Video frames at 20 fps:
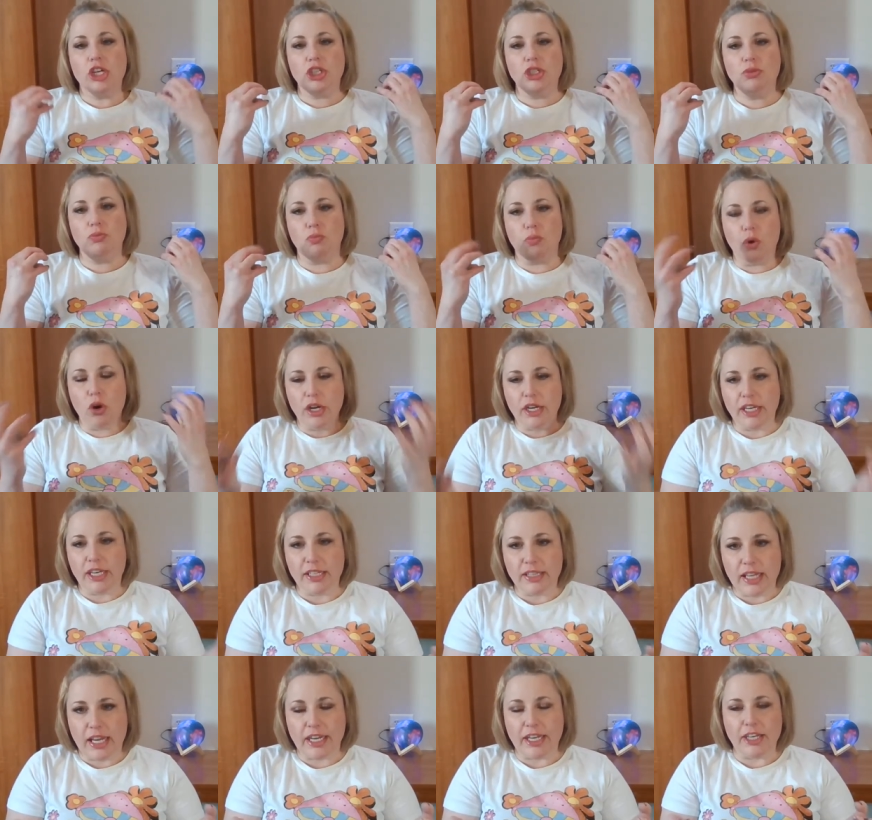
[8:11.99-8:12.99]
You want to
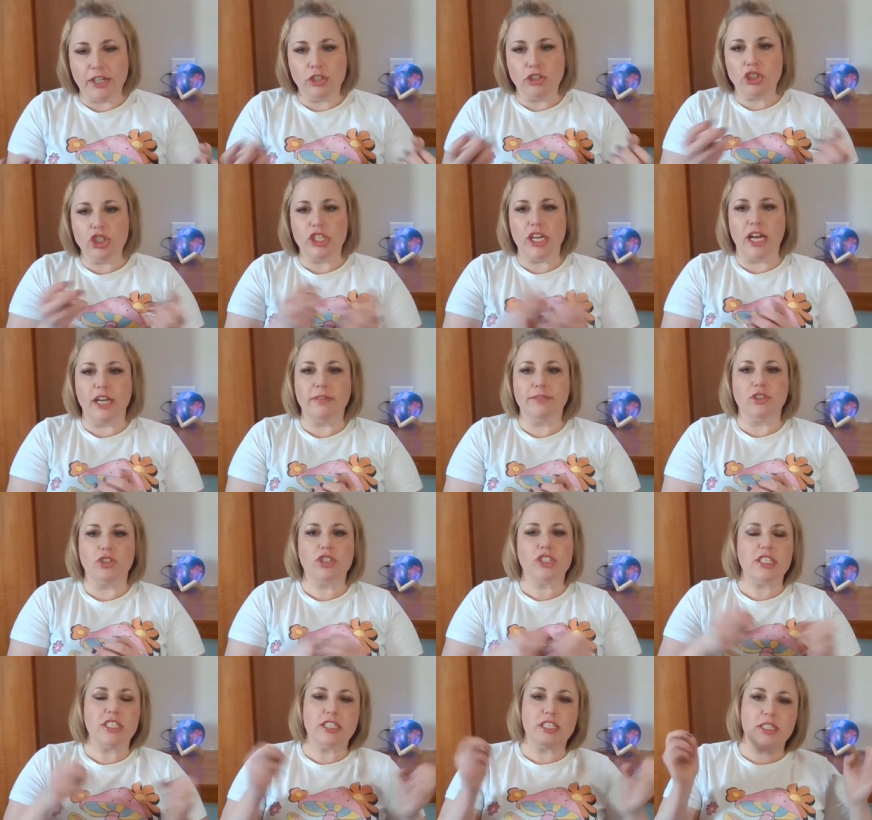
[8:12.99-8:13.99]
get that energy out of
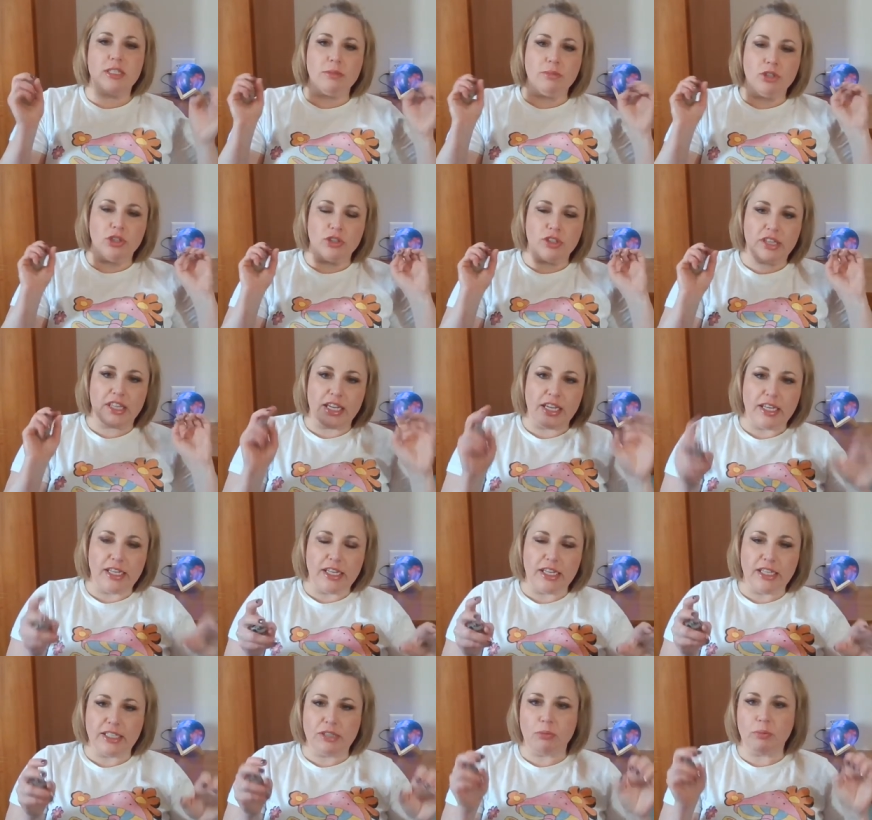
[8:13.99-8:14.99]
your system. Your
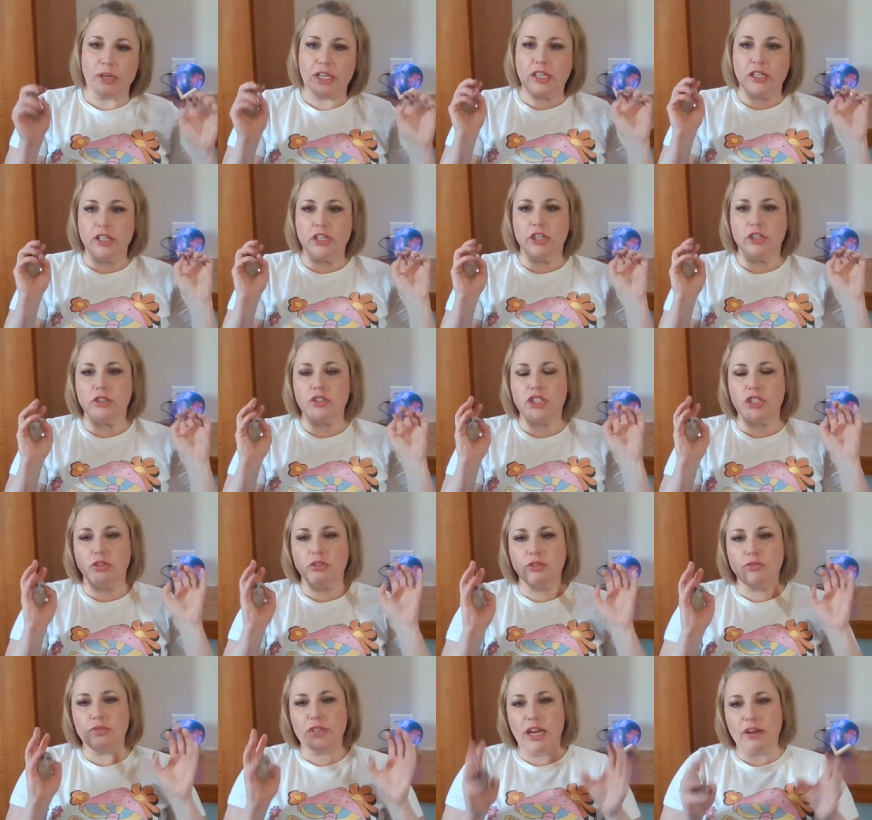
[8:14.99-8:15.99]
thinking will be clearer. So
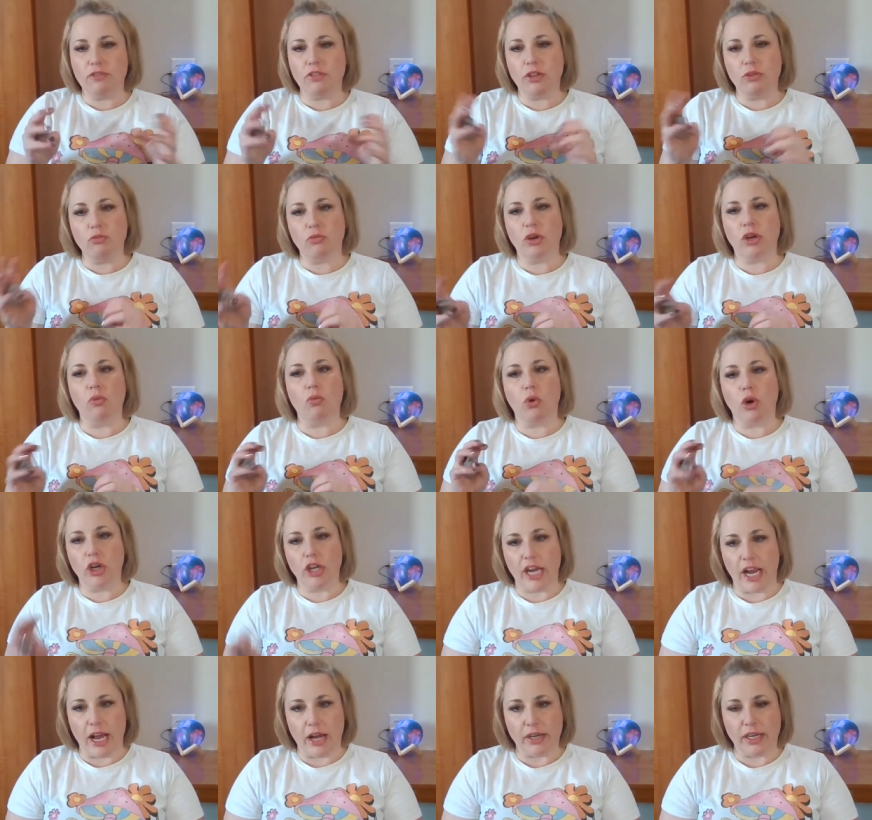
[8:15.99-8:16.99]
you definitely want to
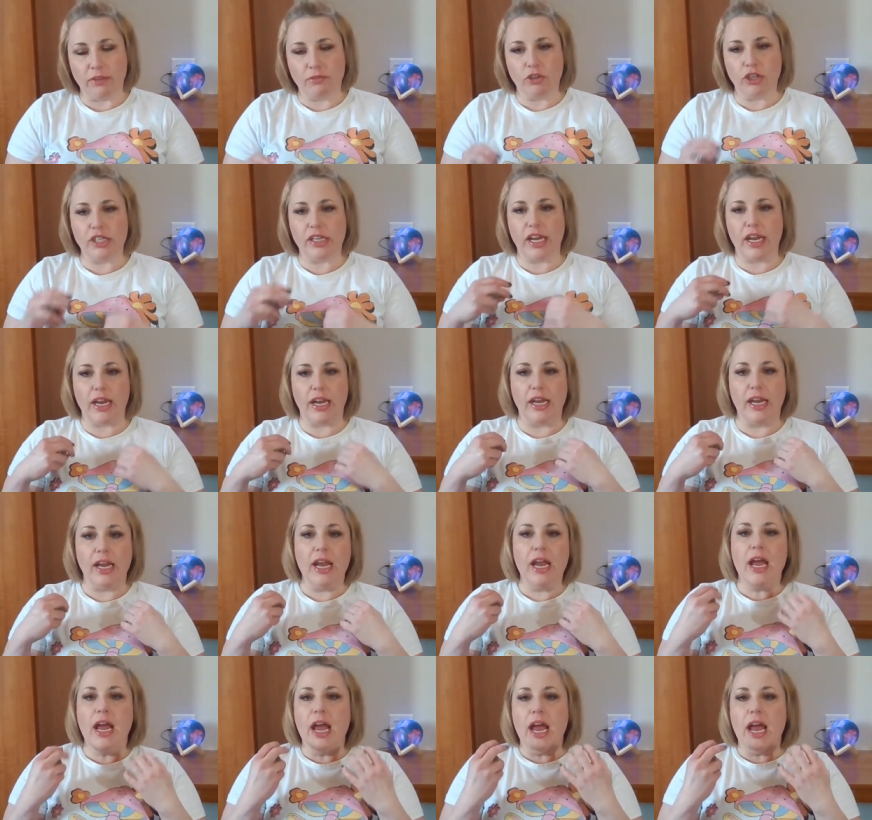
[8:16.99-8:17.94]
work out every day